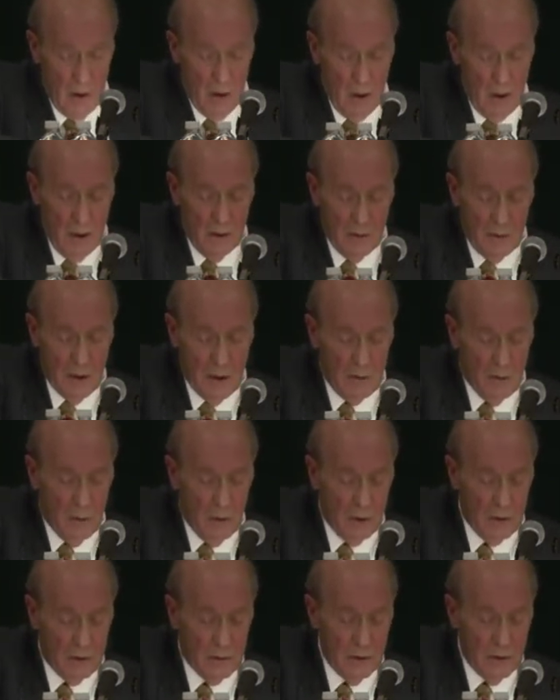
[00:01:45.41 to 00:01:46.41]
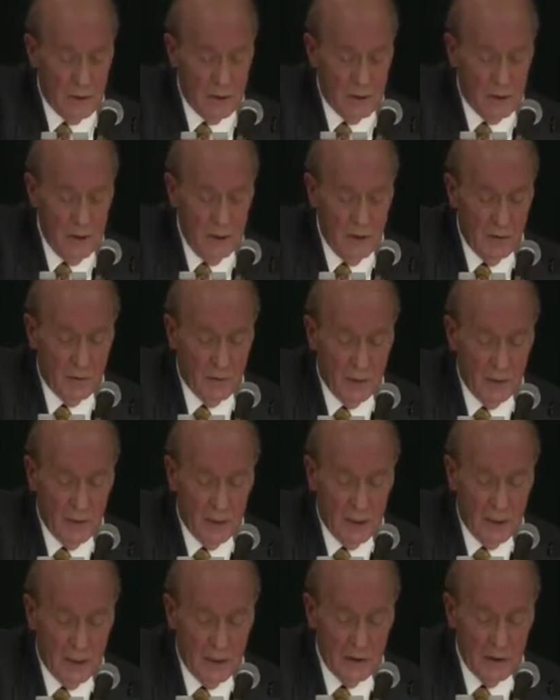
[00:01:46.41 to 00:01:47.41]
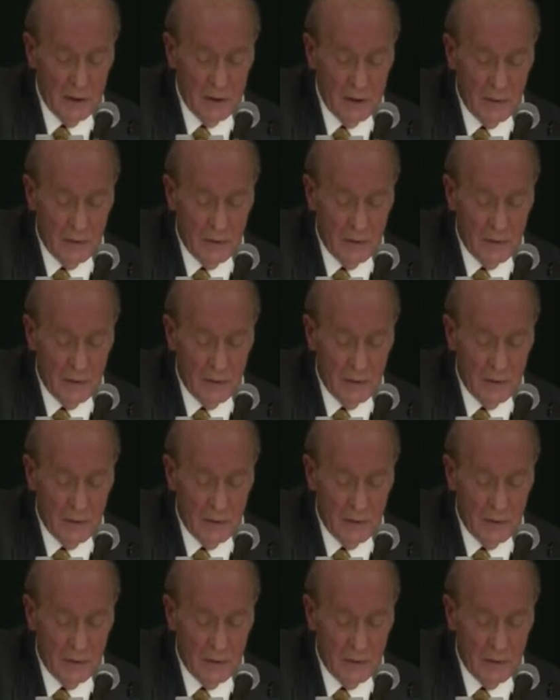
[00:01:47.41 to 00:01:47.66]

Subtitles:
Here that murder is seen through the lens